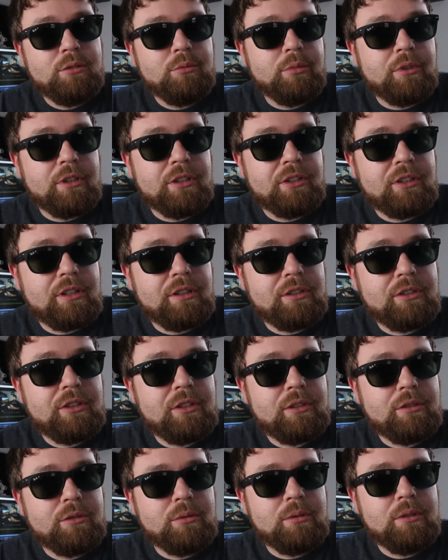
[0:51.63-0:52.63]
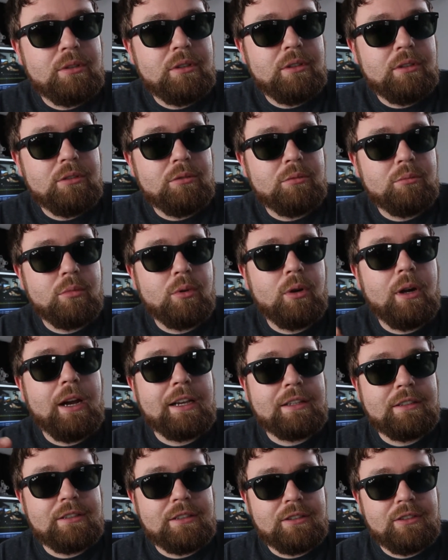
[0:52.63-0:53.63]
but it's also
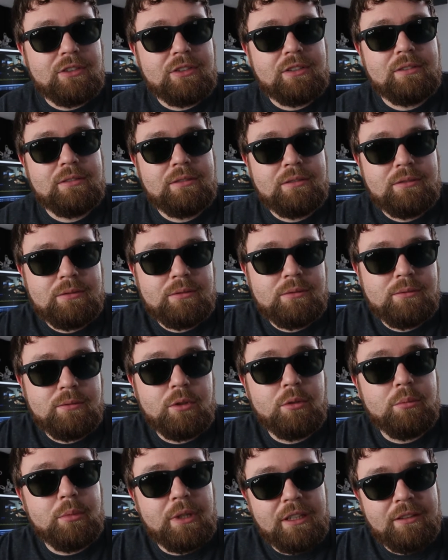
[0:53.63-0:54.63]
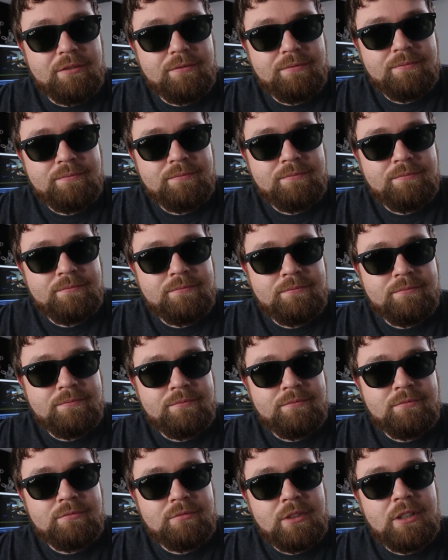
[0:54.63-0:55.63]
practice for me.
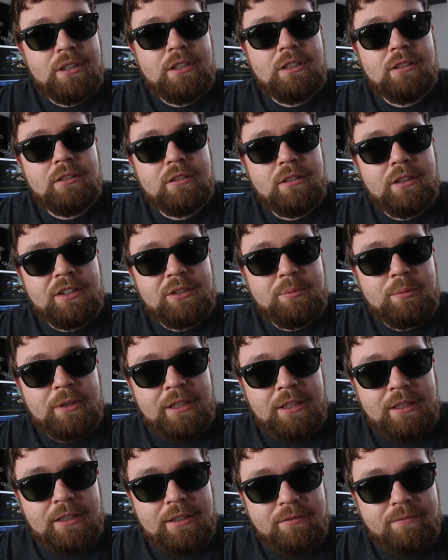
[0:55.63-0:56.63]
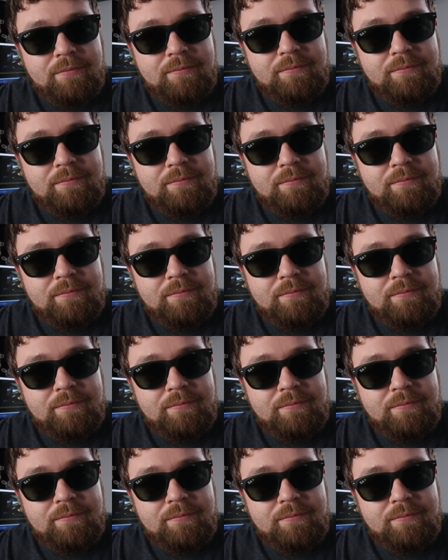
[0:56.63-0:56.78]
Let's begin.